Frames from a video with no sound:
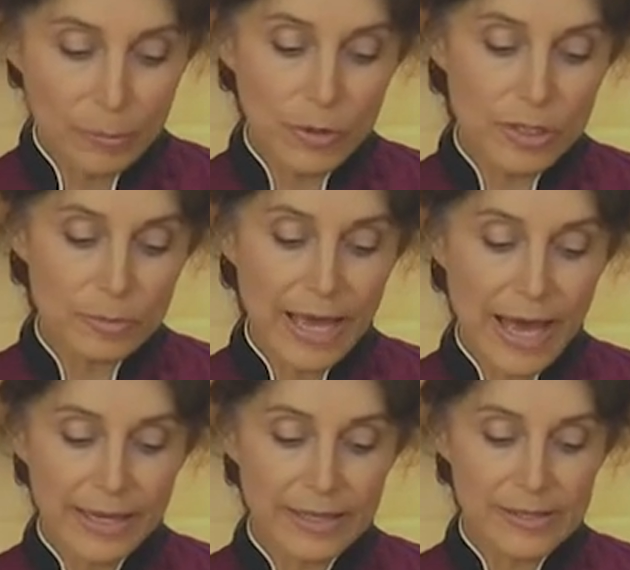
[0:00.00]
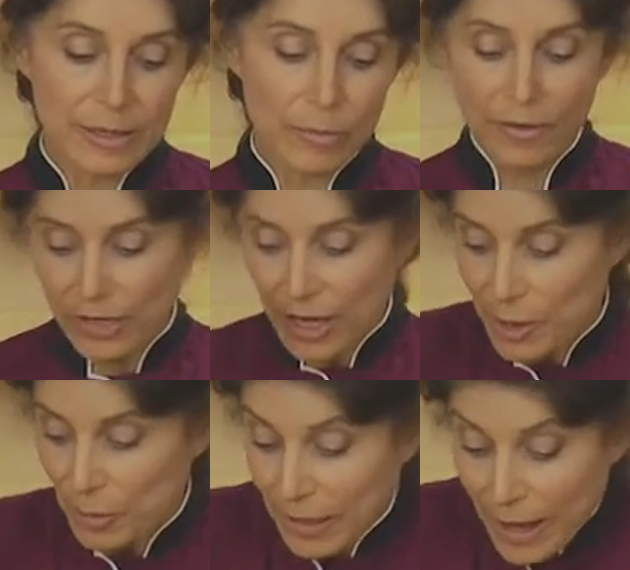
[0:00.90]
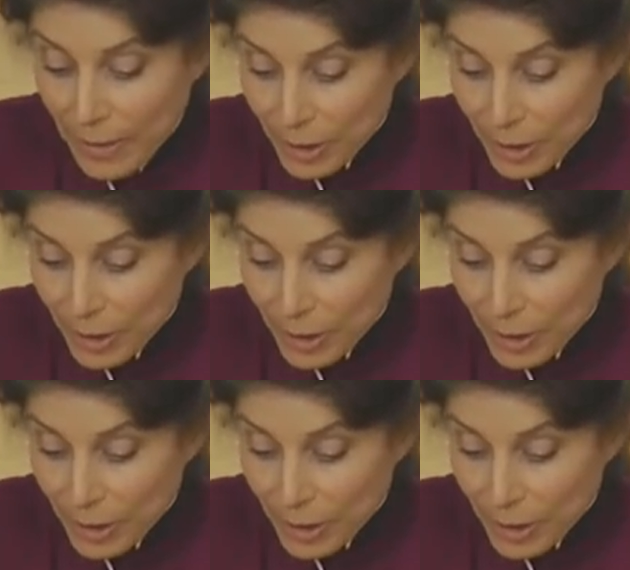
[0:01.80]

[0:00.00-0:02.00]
going to be adding some avocado, but I'm